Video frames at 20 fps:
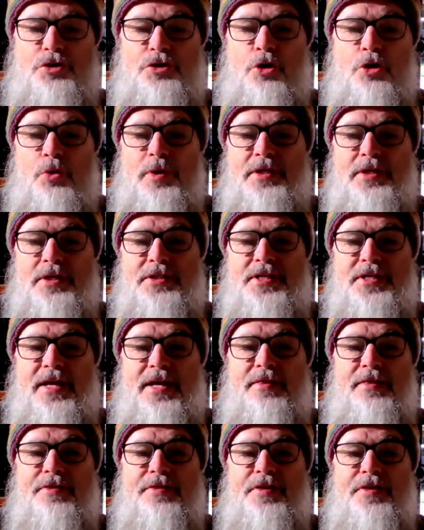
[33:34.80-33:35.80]
Two in
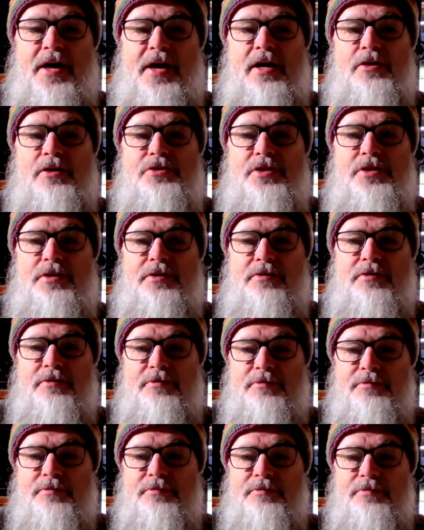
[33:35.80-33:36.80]
ten thousand.
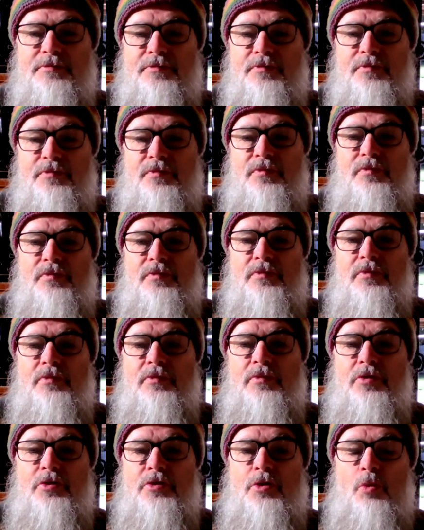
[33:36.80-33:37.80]

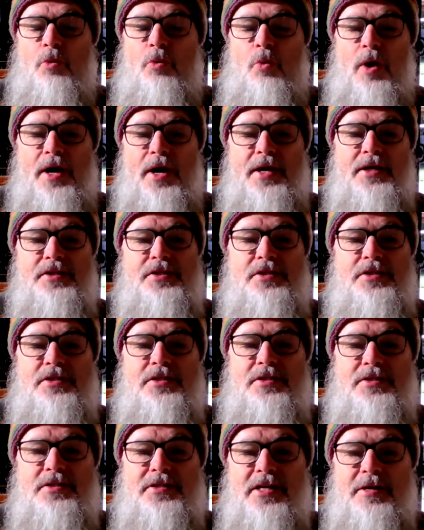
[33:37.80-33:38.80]
The way is
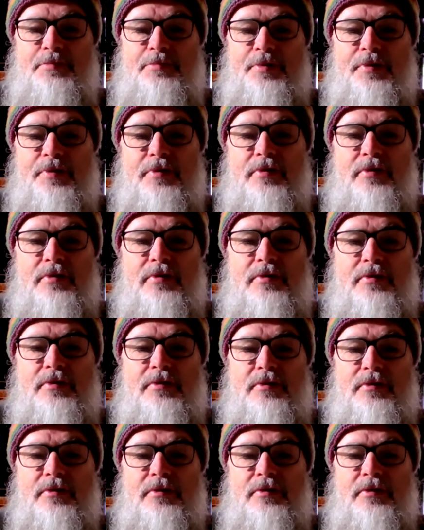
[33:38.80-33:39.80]
steep.
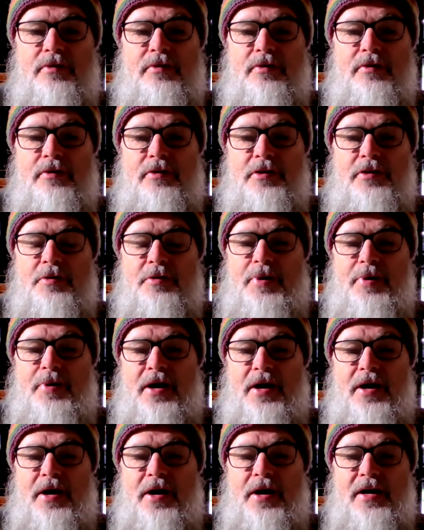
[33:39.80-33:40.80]
The
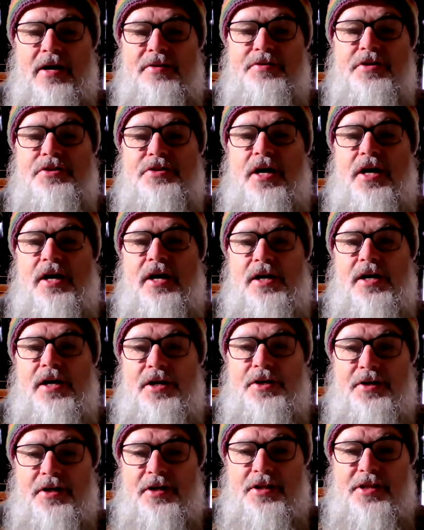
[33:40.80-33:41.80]
path is hard,
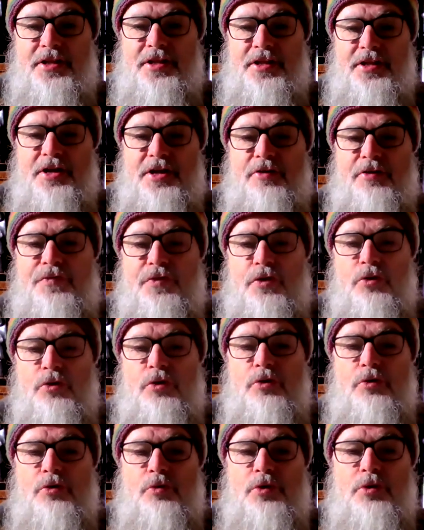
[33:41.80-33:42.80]
and there are few
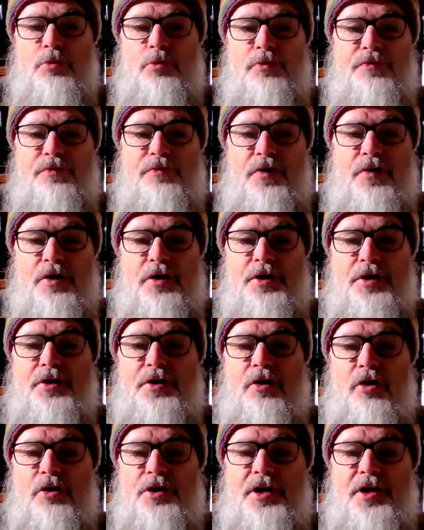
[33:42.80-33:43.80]
who you will find
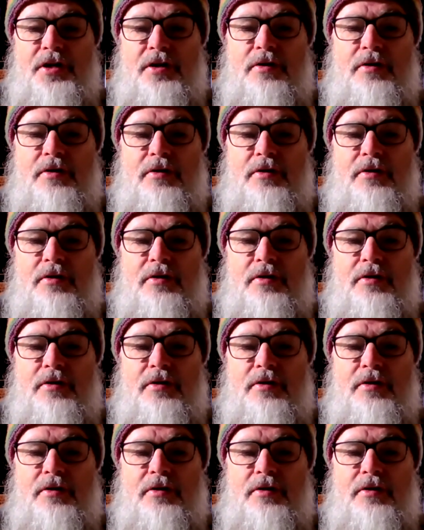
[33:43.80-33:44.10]
on it.